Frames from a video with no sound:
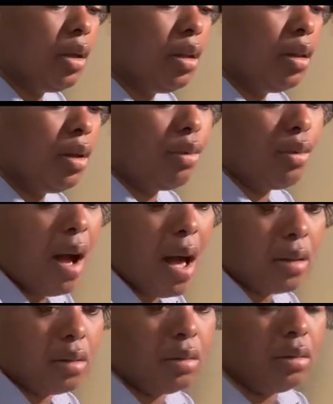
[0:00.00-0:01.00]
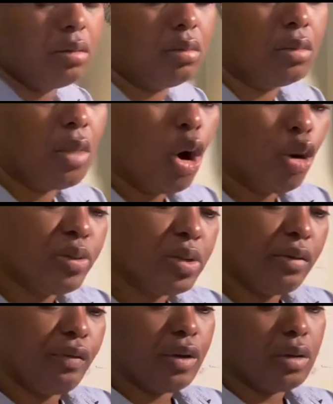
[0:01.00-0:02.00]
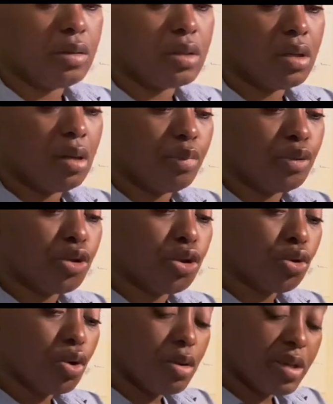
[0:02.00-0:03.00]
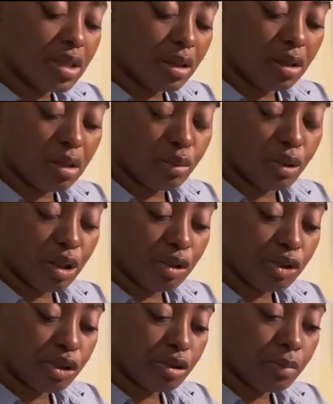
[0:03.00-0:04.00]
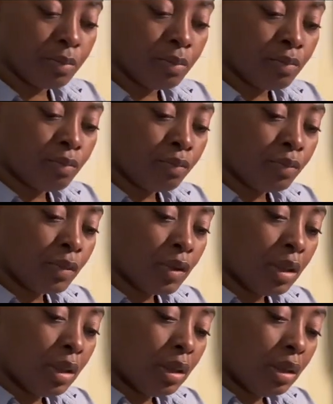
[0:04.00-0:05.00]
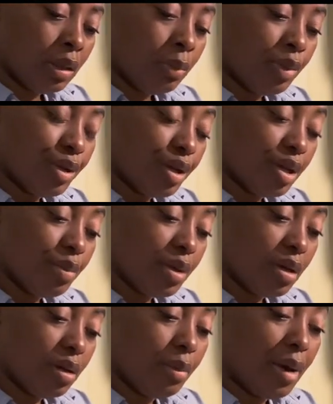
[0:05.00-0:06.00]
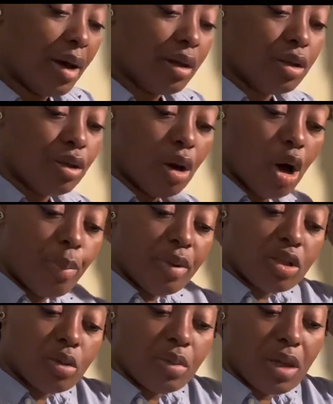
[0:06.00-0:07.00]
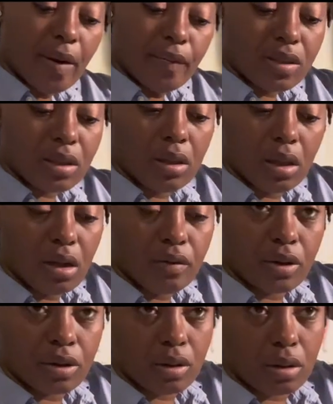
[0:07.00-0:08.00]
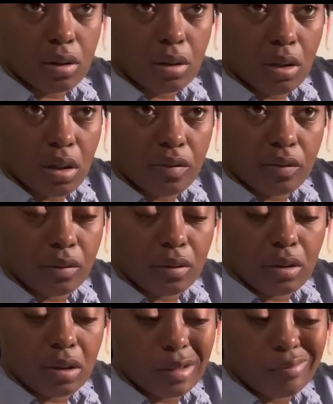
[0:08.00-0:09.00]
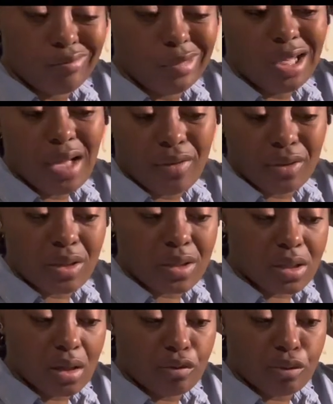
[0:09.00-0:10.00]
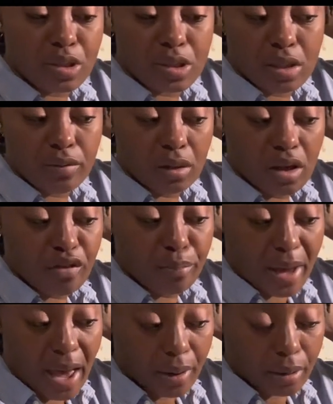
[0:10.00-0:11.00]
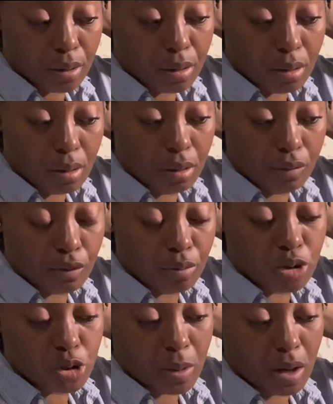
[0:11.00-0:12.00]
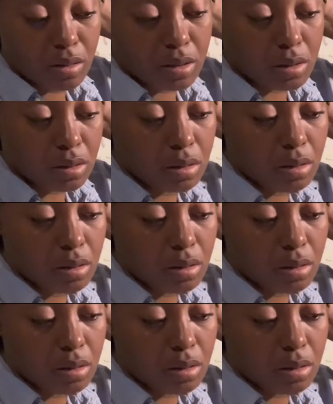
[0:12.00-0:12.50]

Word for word: They're rotten. Hopes and fears, Empress, Taurus, and Libra energy. But it could be anybody. You're hoping to be able to love on your love, love on yourself, receive love back from this person.